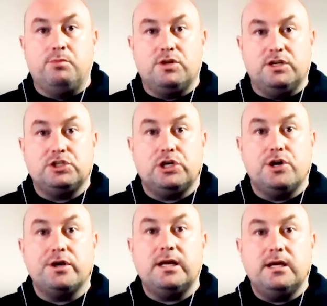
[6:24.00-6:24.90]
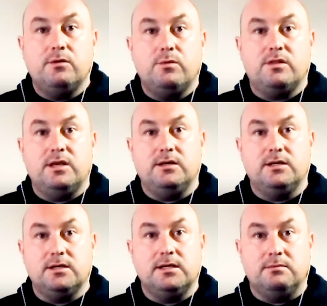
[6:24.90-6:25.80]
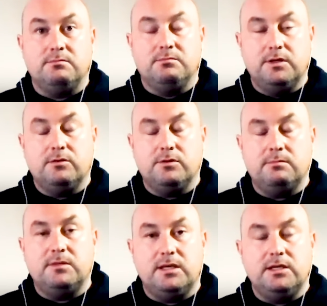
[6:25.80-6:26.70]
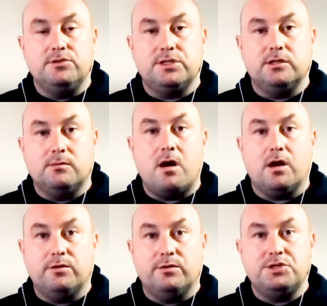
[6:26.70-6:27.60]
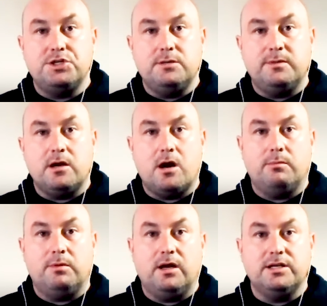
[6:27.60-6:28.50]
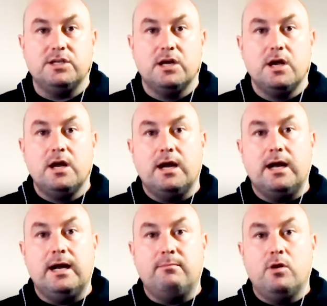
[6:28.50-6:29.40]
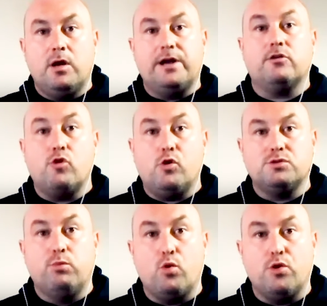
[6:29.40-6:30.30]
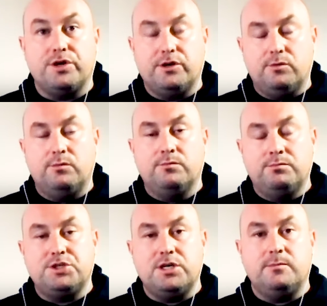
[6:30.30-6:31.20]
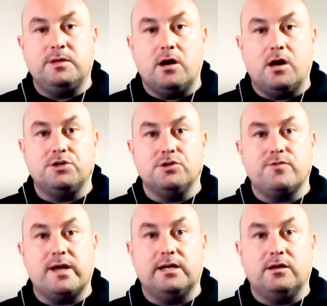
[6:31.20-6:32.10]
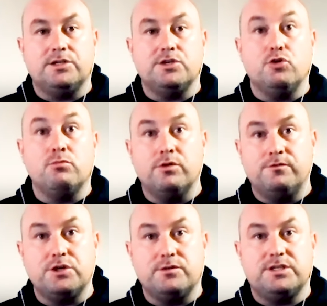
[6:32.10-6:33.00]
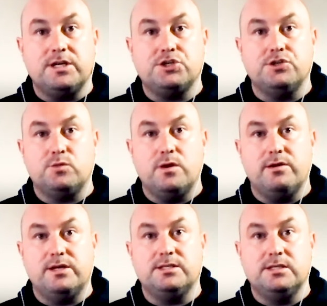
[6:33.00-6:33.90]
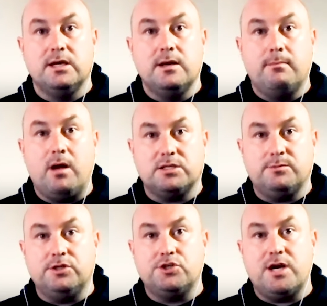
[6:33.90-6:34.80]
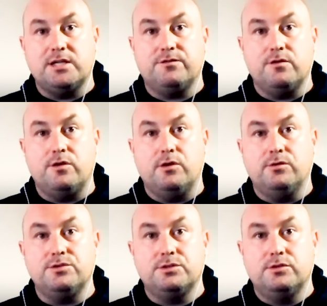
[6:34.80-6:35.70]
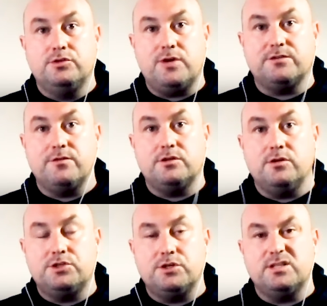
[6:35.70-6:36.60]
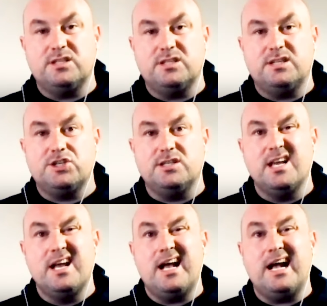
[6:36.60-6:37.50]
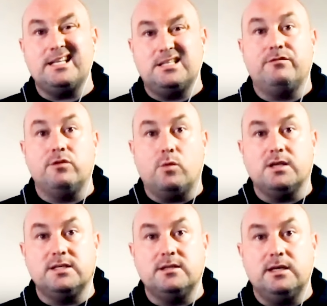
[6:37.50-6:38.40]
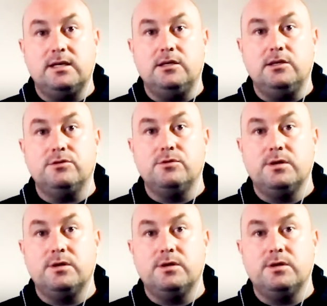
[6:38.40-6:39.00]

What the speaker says: internally within the EU single market, and GDPR applies, and across border. GDPR does recognize a number of jurisdictions where it is possible to transfer to those jurisdictions as if it was in the EU.